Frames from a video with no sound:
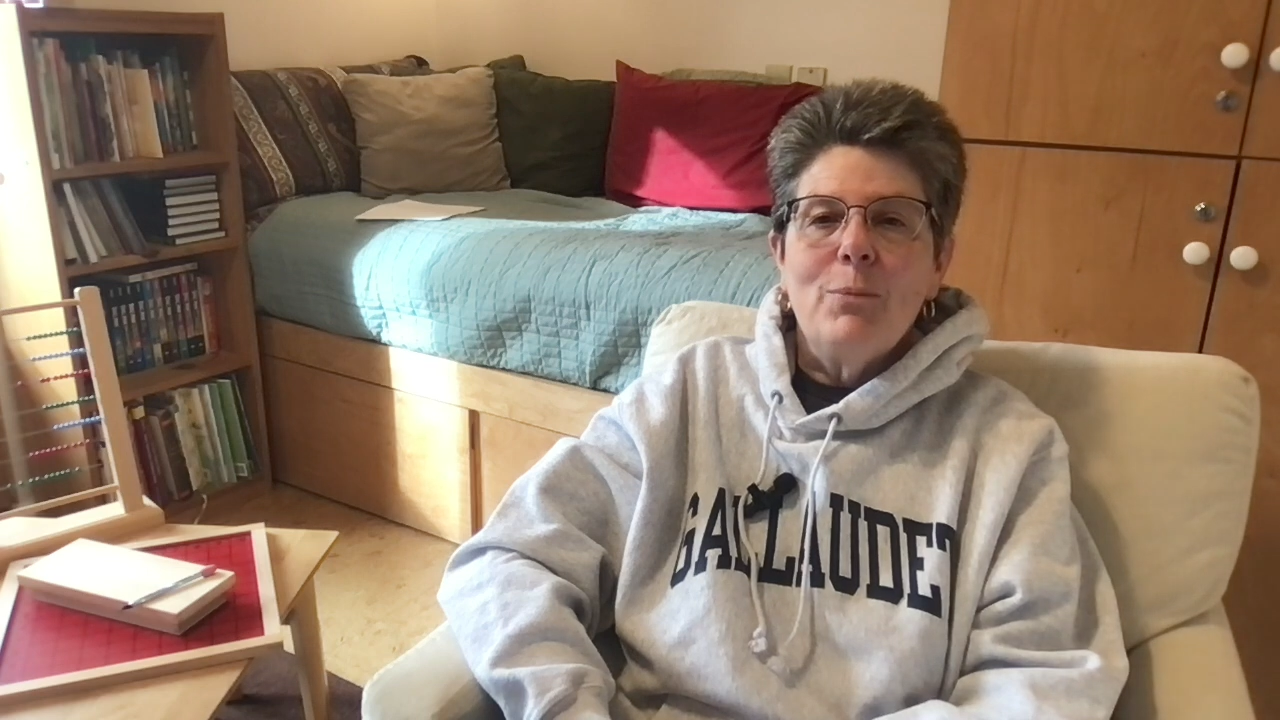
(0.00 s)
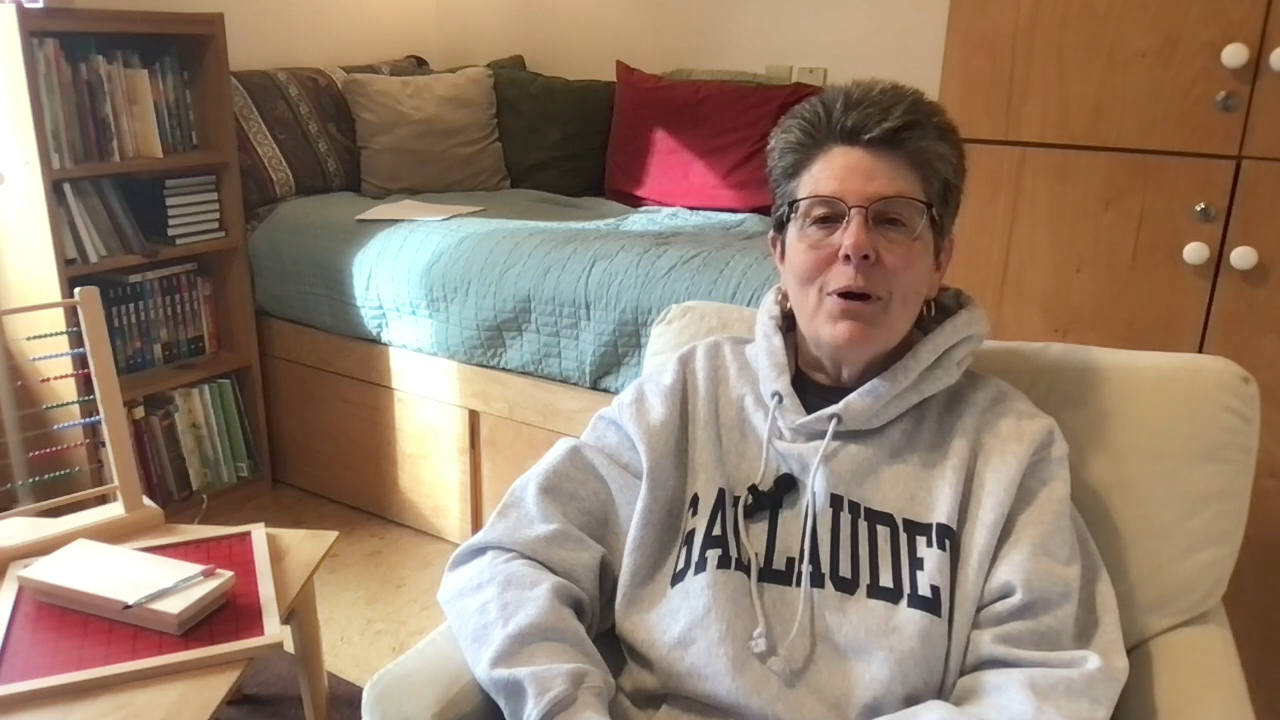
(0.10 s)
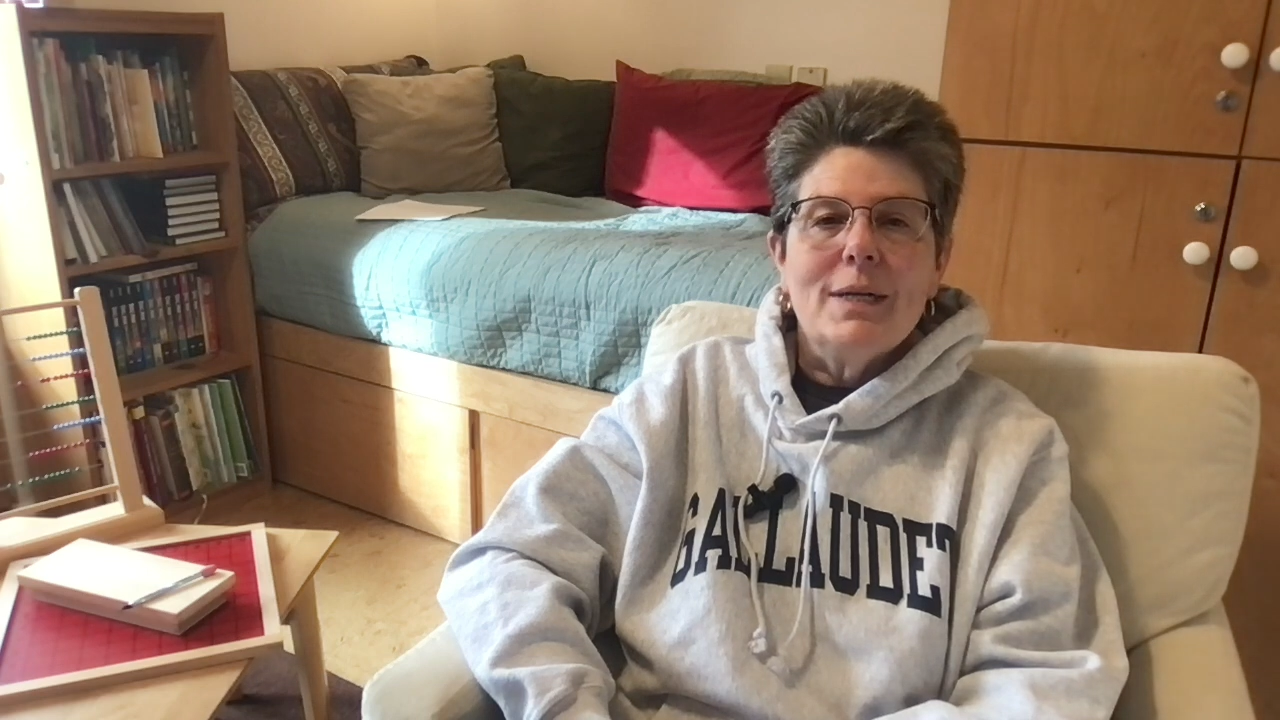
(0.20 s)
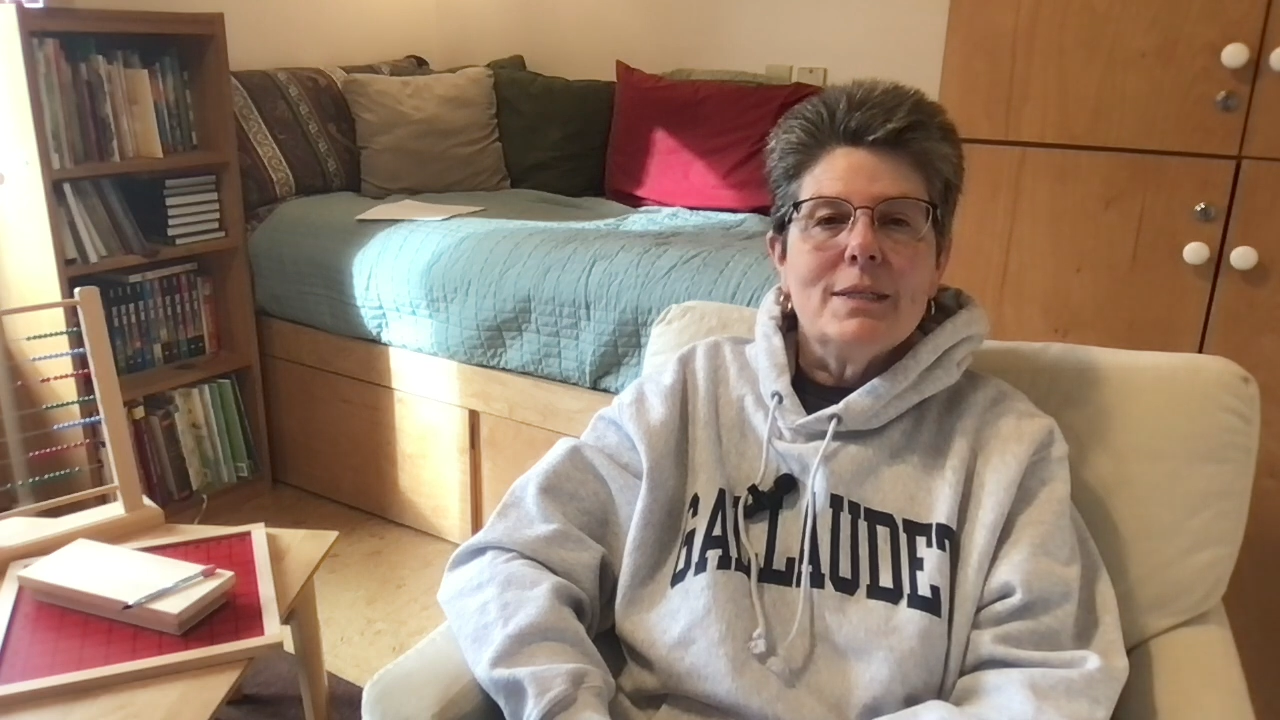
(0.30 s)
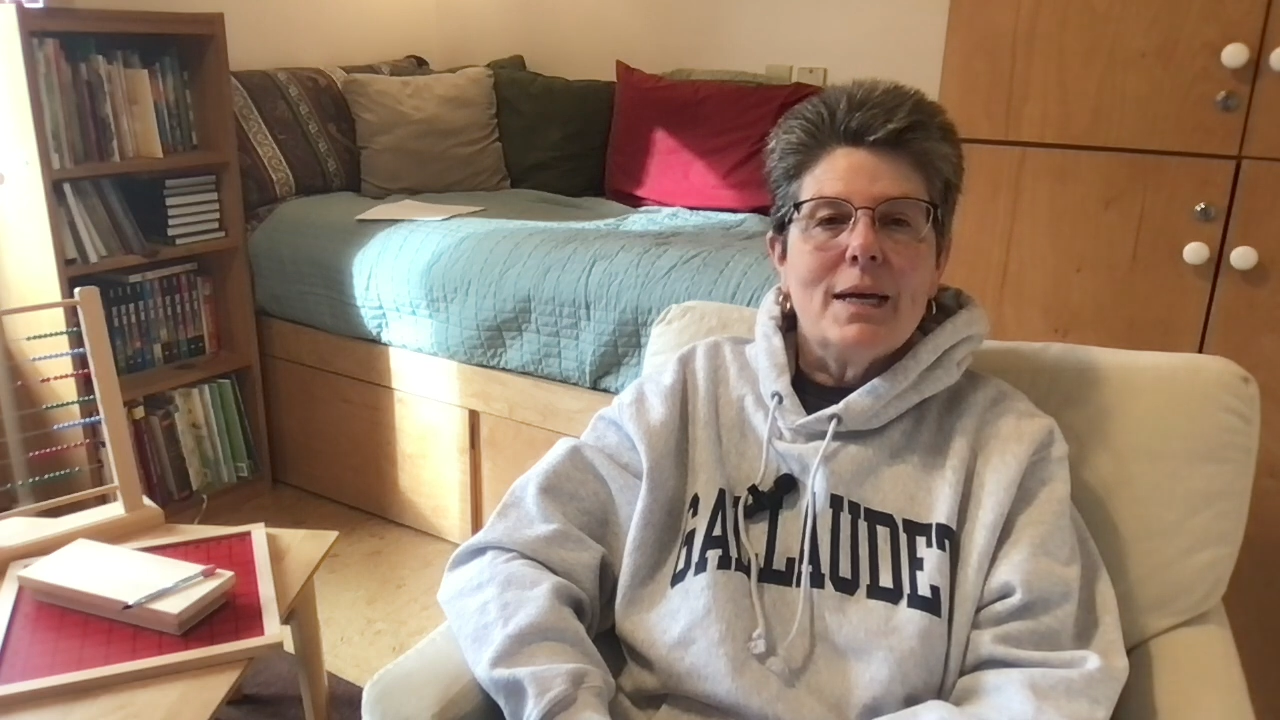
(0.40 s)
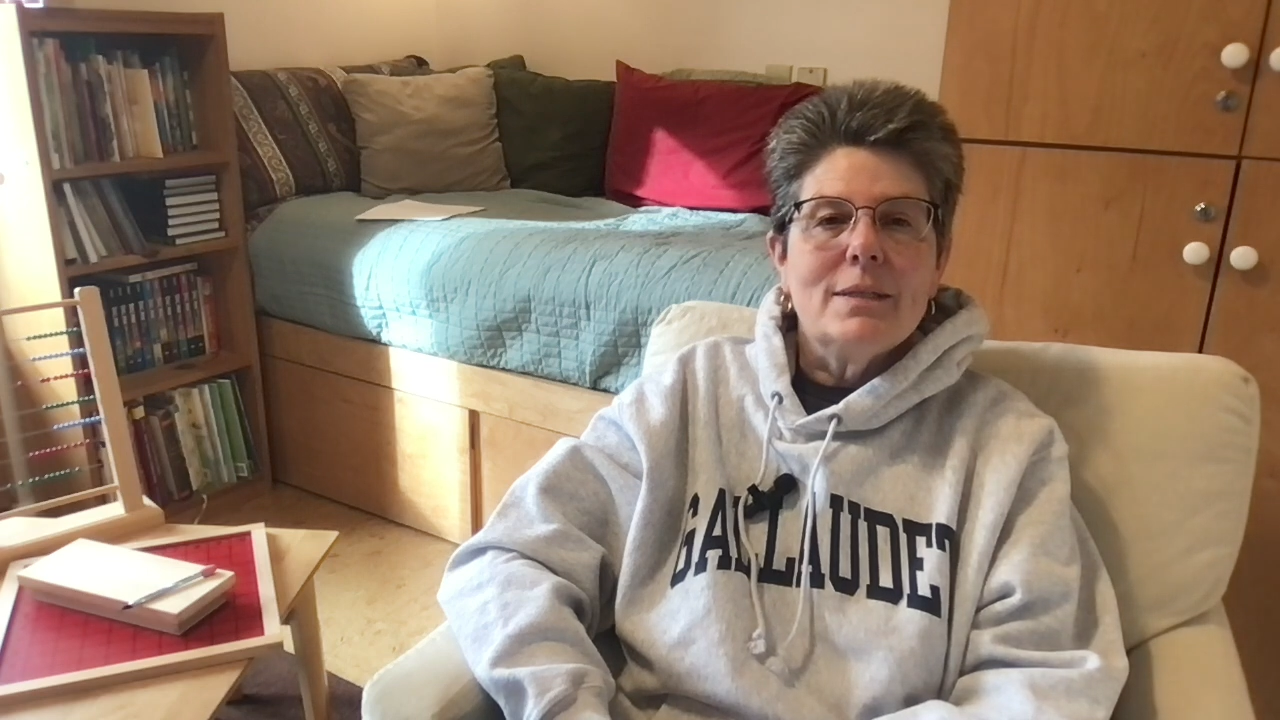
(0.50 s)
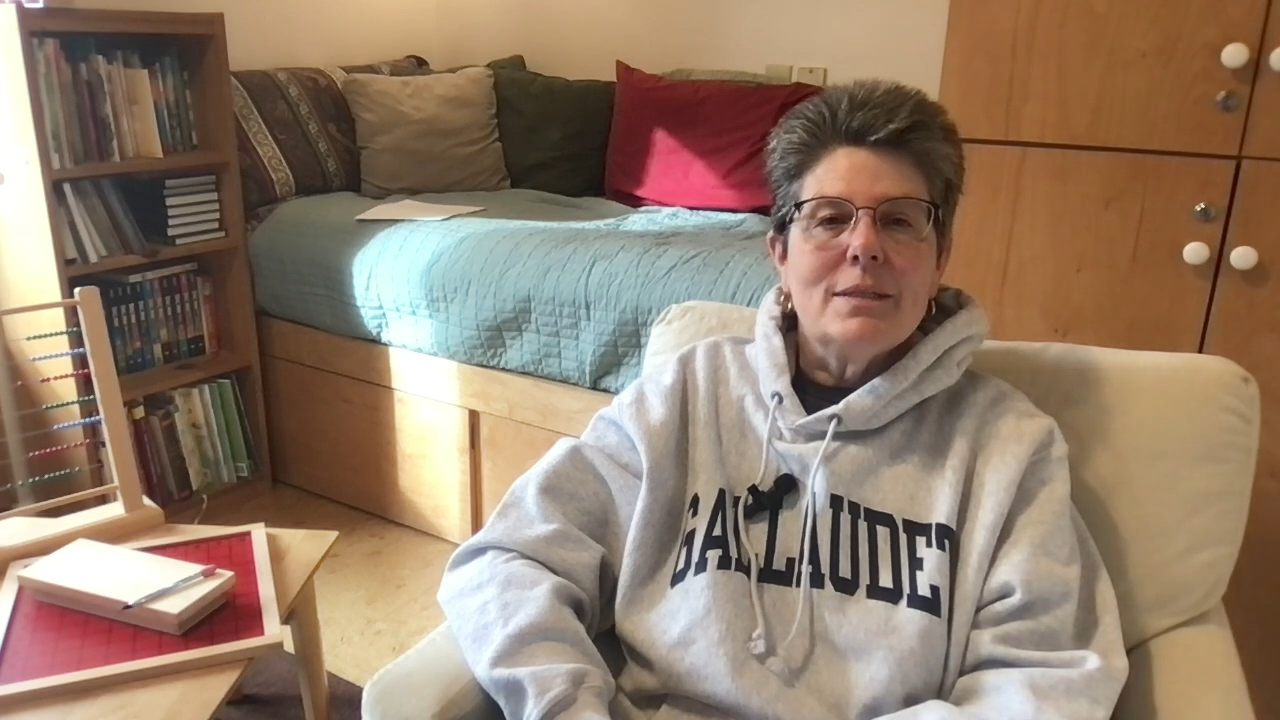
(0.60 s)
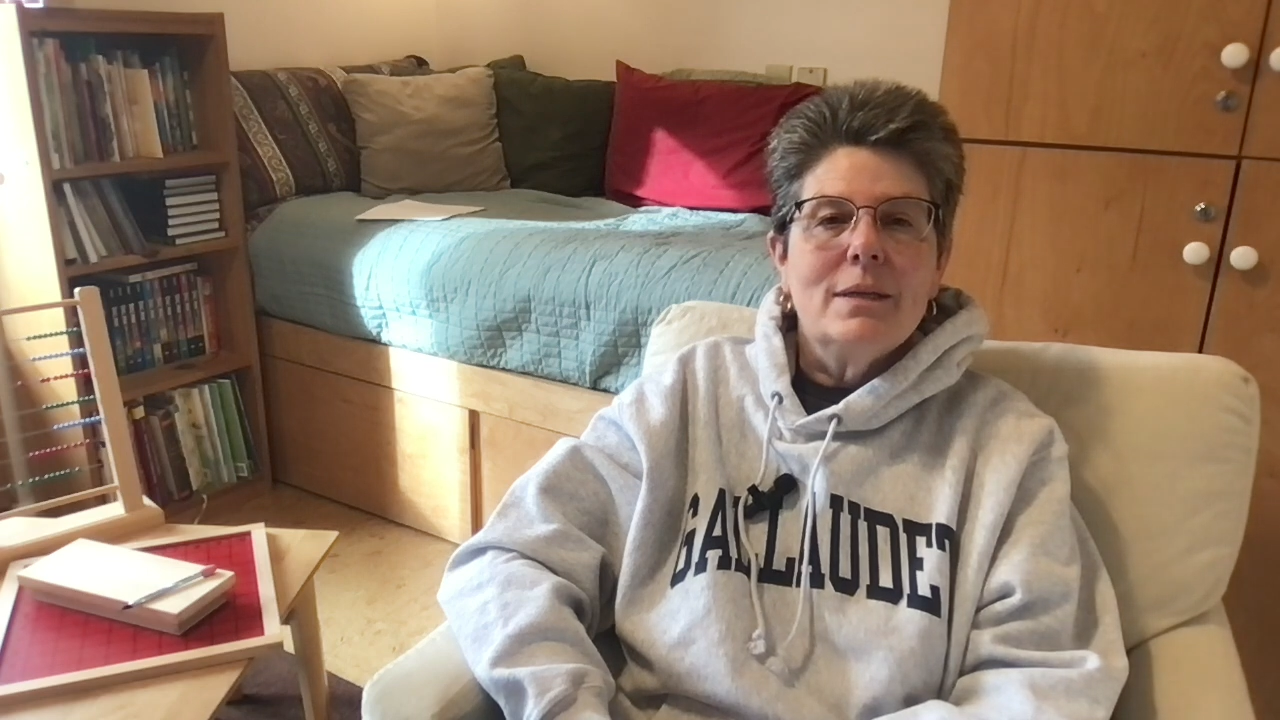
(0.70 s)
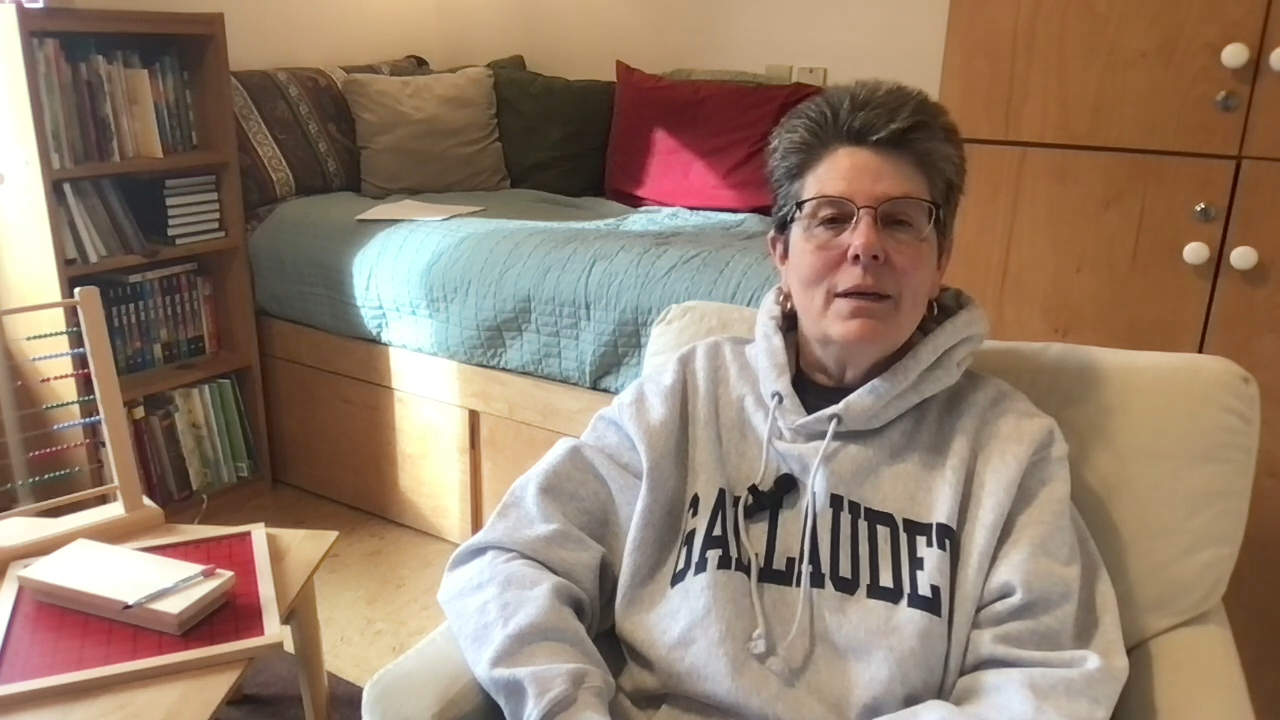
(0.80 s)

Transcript: process.